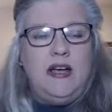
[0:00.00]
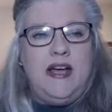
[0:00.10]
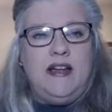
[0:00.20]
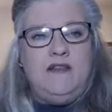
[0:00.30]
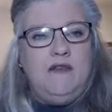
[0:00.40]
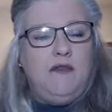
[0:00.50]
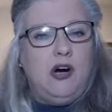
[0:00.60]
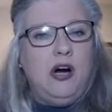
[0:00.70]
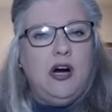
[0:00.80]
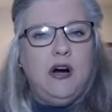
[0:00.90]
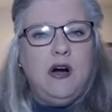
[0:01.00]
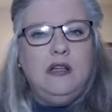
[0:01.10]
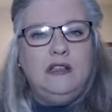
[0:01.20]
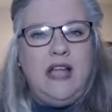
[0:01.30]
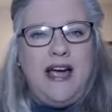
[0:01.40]
and for her,
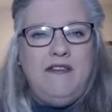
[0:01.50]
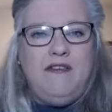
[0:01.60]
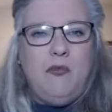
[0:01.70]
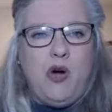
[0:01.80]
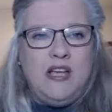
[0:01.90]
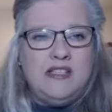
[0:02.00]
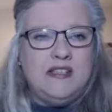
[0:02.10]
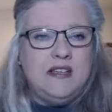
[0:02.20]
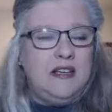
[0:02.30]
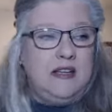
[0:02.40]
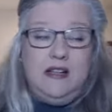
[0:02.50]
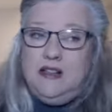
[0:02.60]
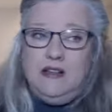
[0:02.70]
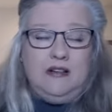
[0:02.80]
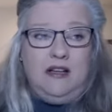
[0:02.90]
life was
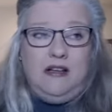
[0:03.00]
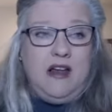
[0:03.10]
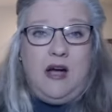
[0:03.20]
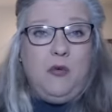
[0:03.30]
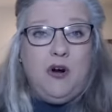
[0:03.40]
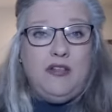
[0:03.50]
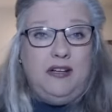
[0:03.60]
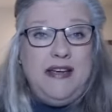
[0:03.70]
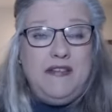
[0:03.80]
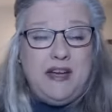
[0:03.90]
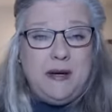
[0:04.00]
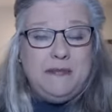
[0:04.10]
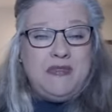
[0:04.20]
not worth living.